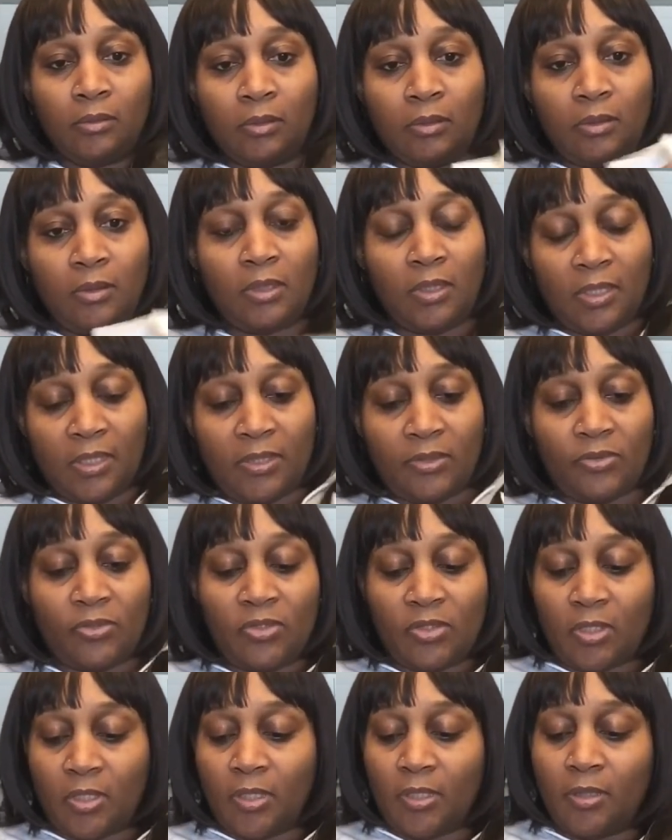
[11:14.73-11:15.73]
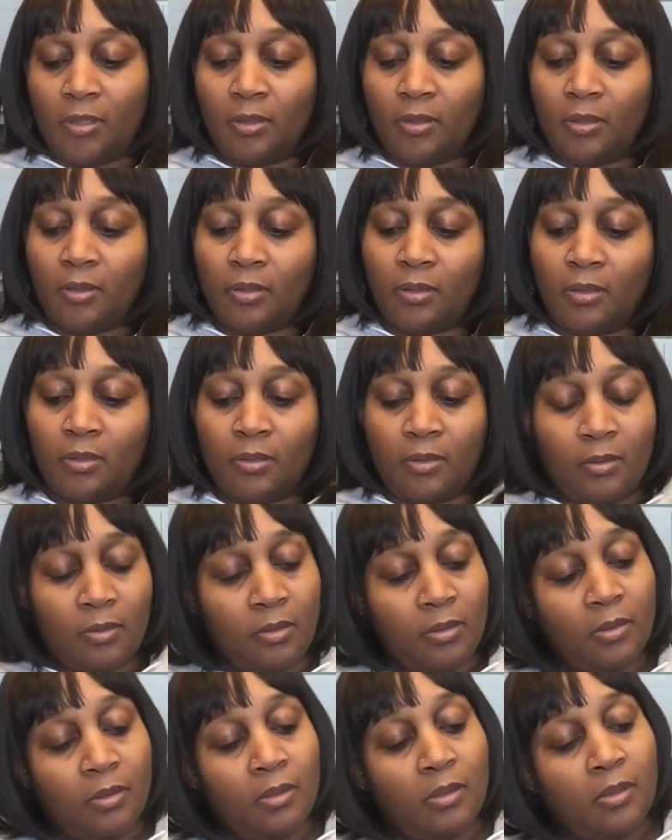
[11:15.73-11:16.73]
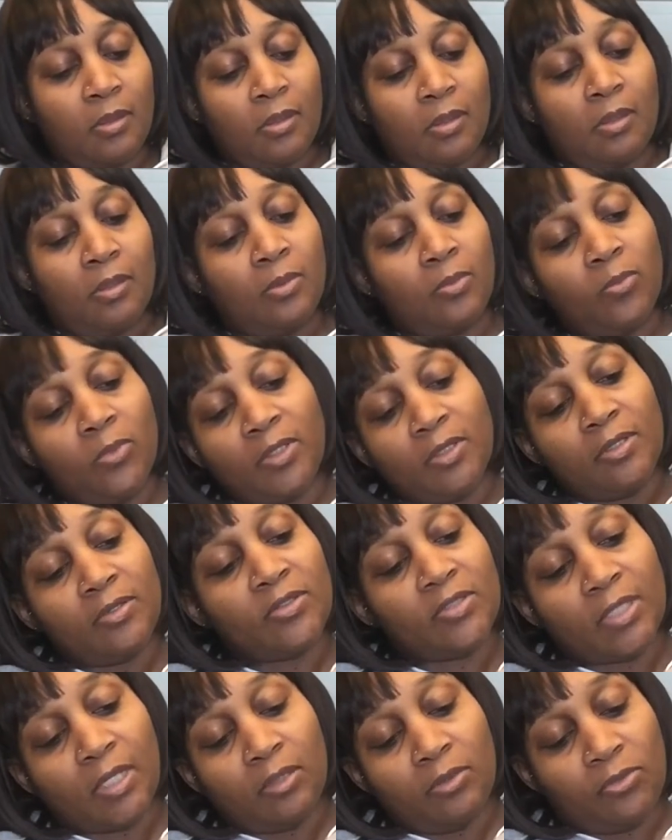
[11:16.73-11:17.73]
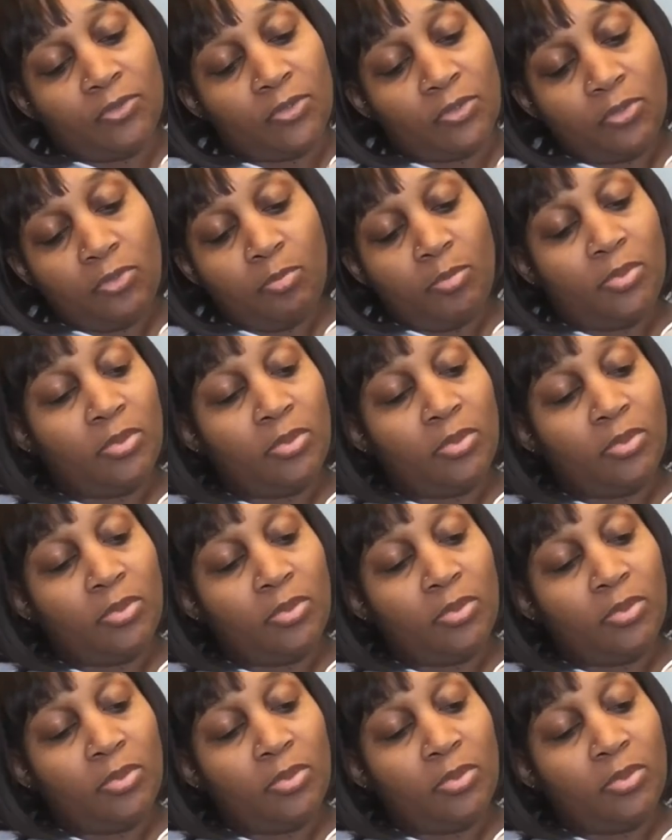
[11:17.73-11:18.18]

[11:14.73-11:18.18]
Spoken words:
the outside with the saddle soap.